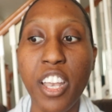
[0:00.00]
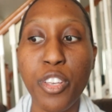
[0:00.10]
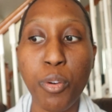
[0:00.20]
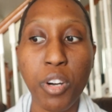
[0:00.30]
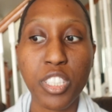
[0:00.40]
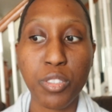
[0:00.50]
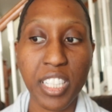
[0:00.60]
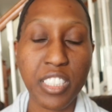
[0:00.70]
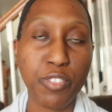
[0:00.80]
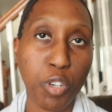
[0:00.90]
your
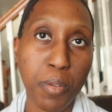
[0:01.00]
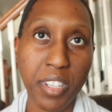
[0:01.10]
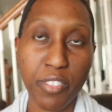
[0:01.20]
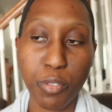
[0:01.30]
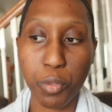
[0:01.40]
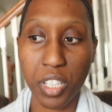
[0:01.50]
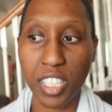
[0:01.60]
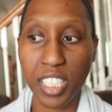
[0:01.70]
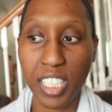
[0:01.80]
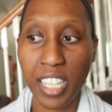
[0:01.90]
transformative
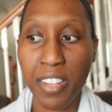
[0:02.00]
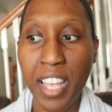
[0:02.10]
work,